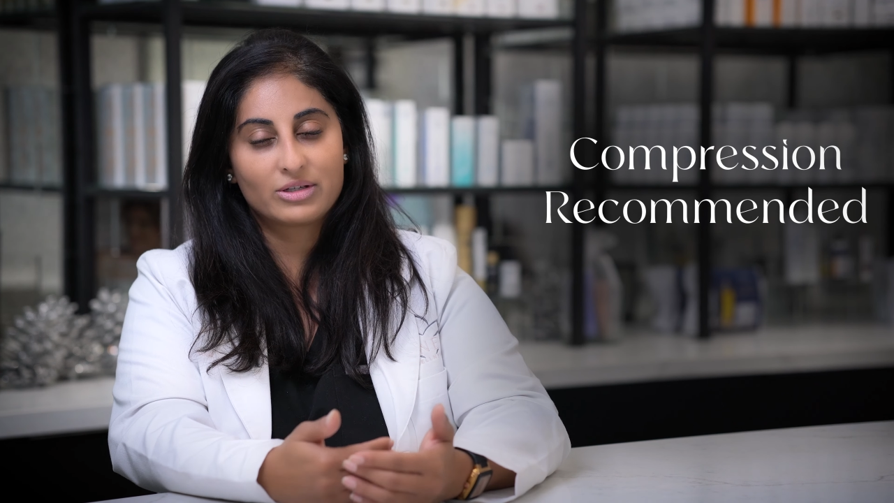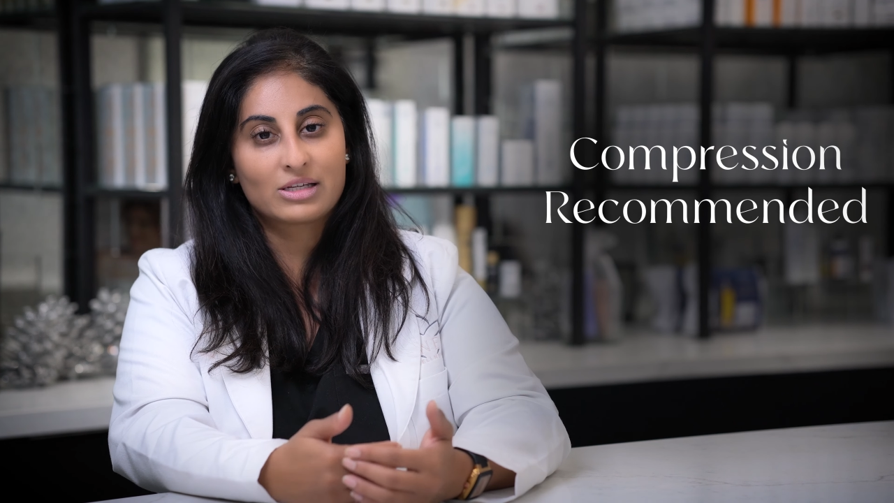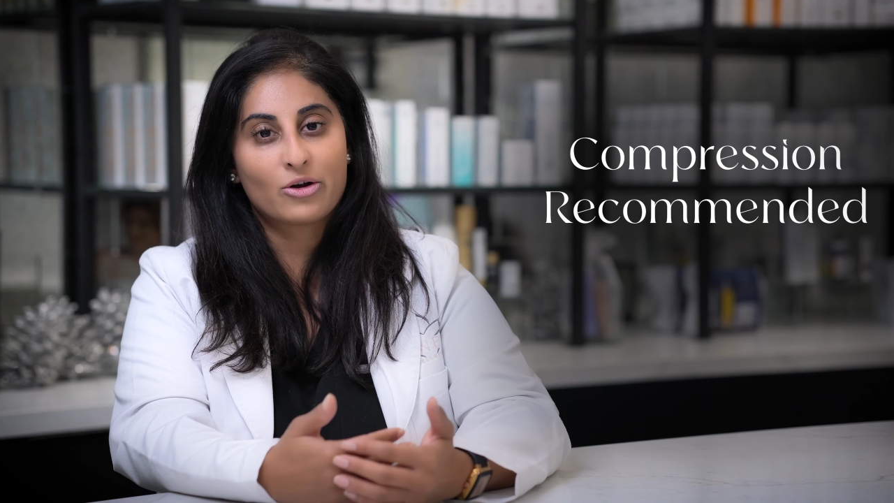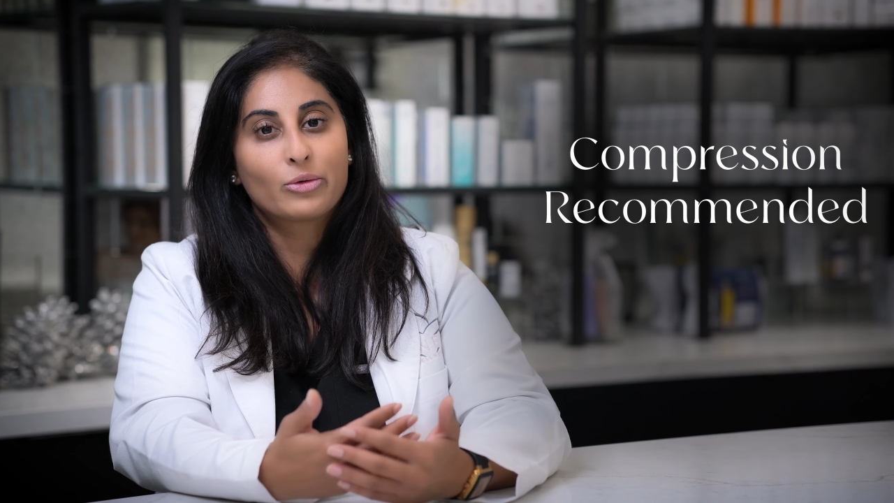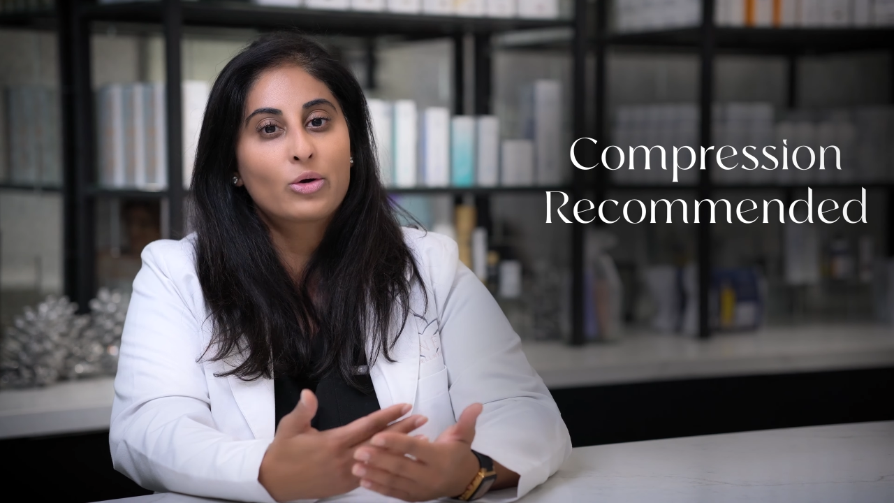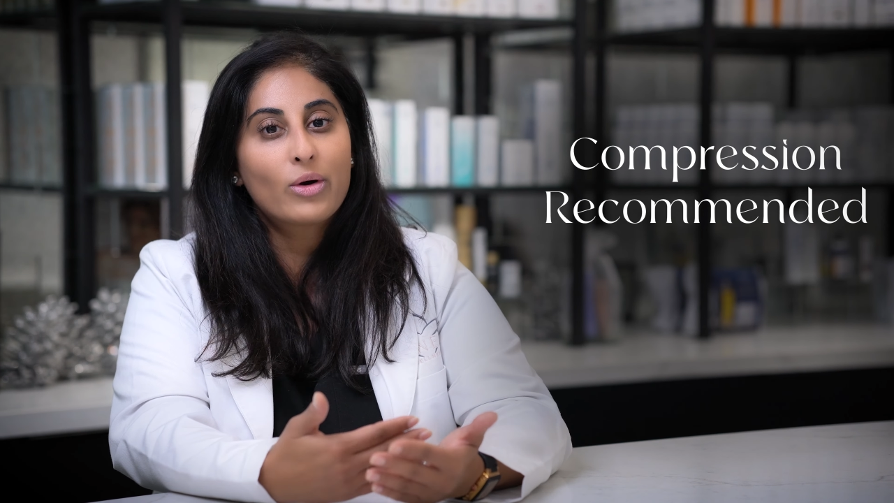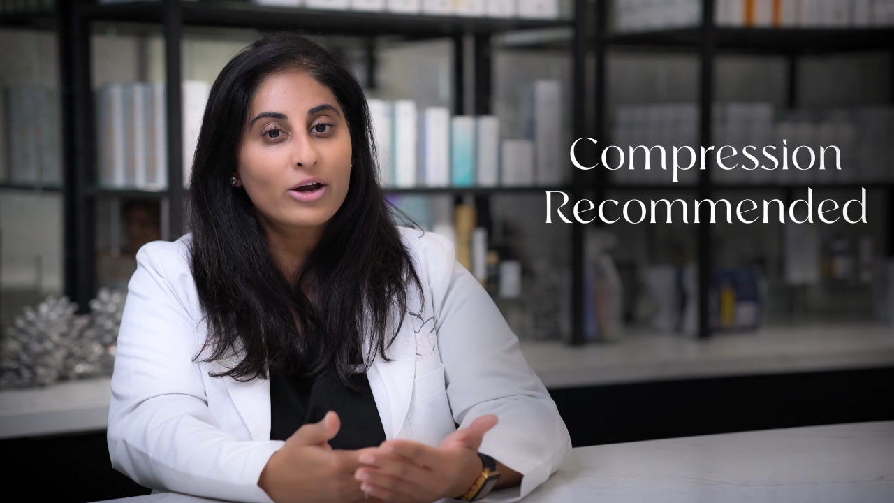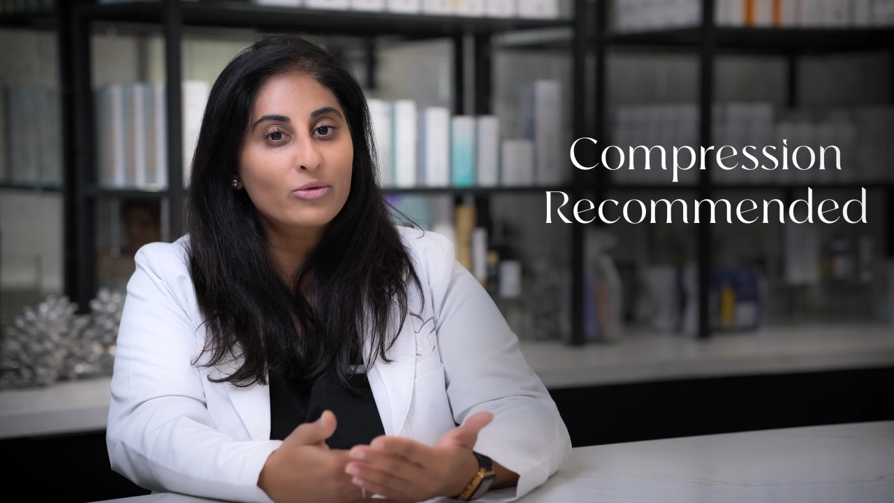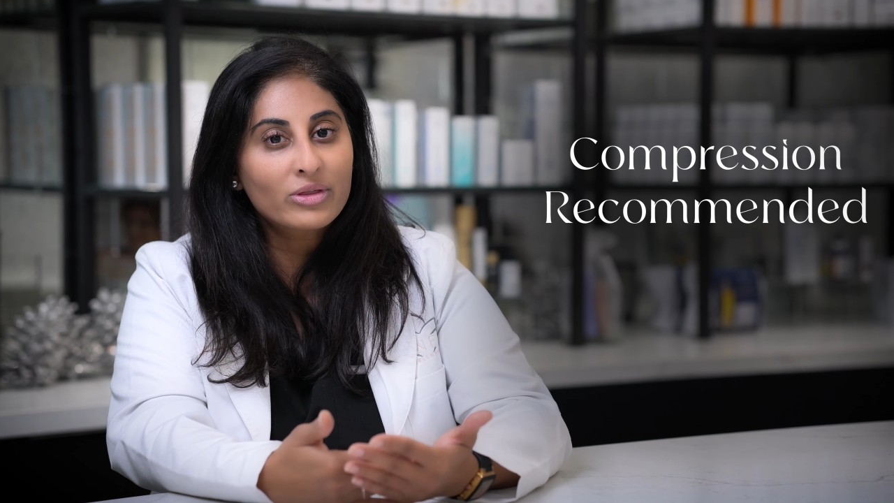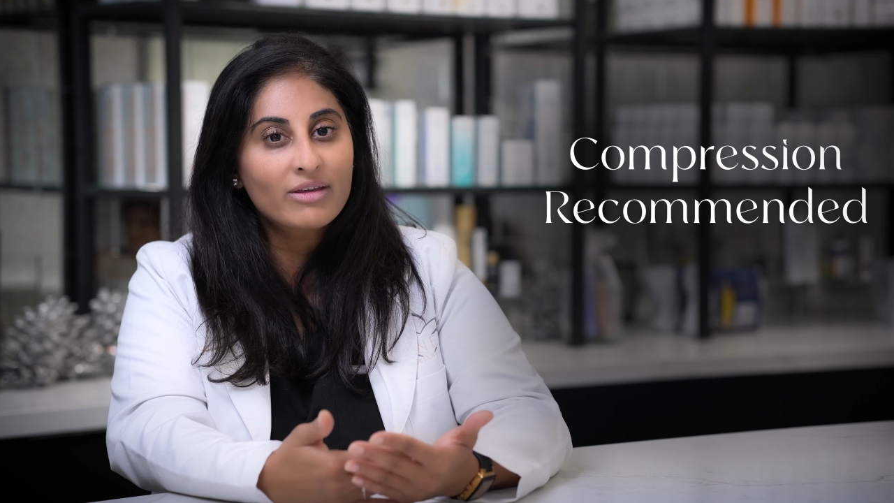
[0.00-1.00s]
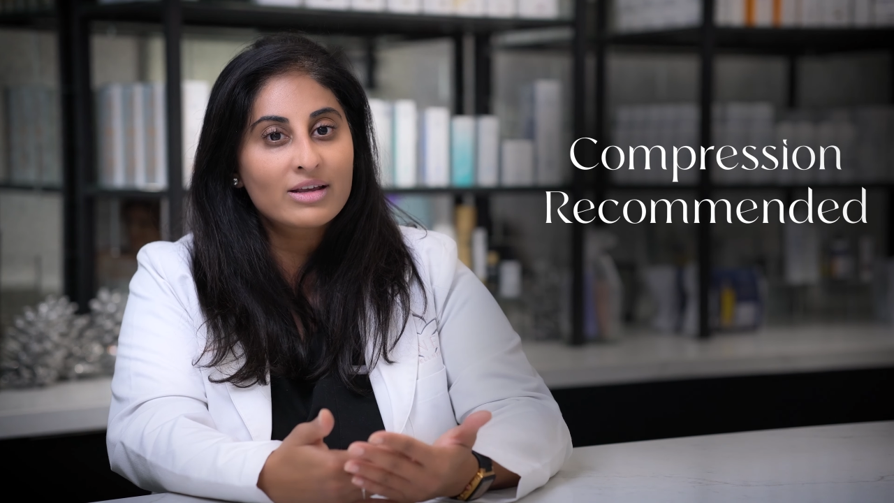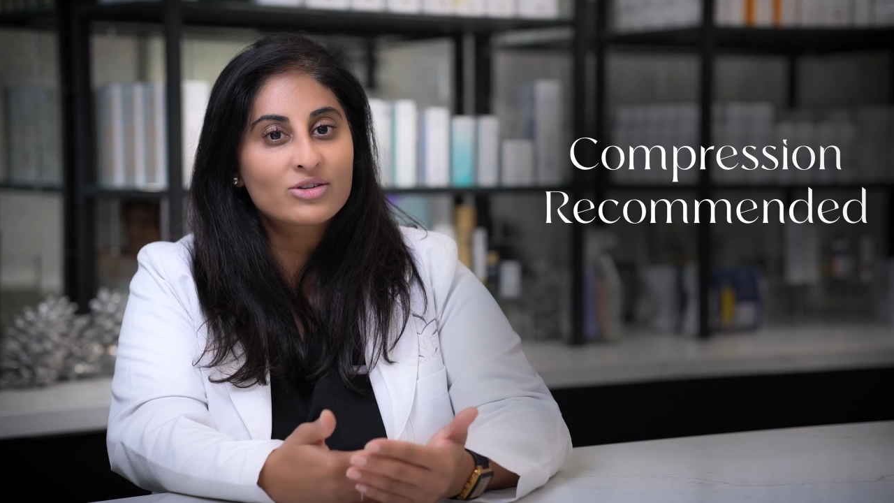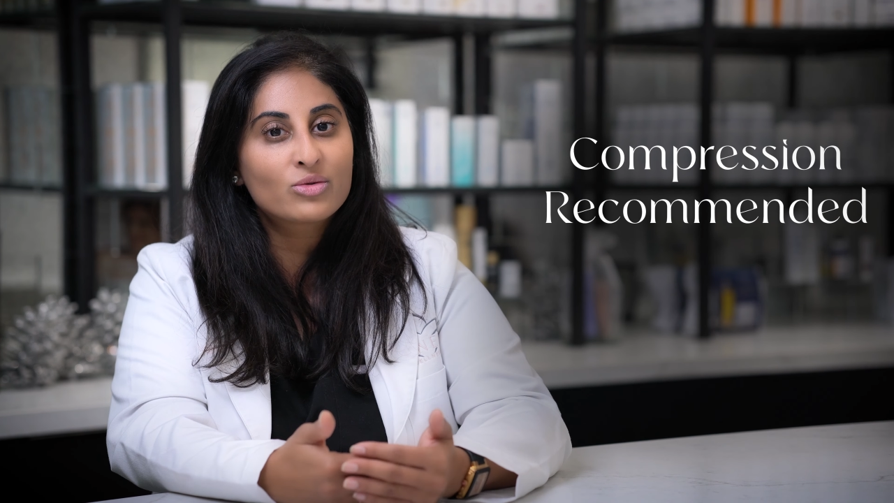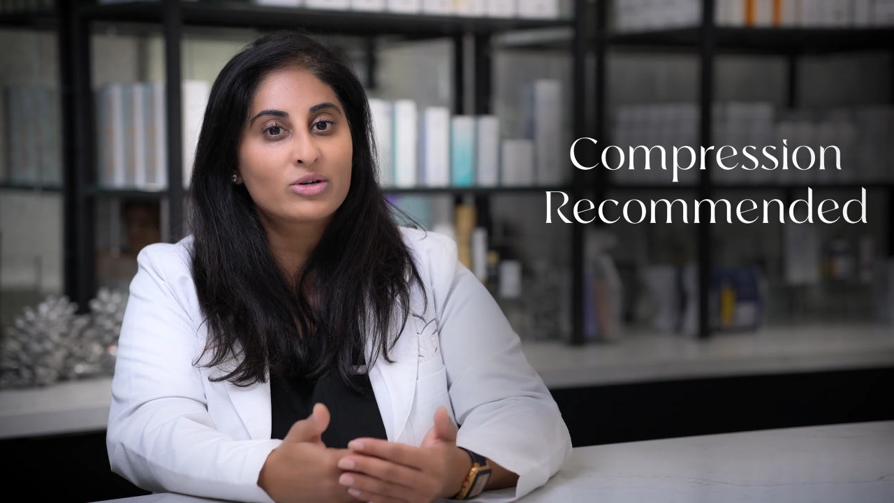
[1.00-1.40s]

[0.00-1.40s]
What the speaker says: It's not required with laser,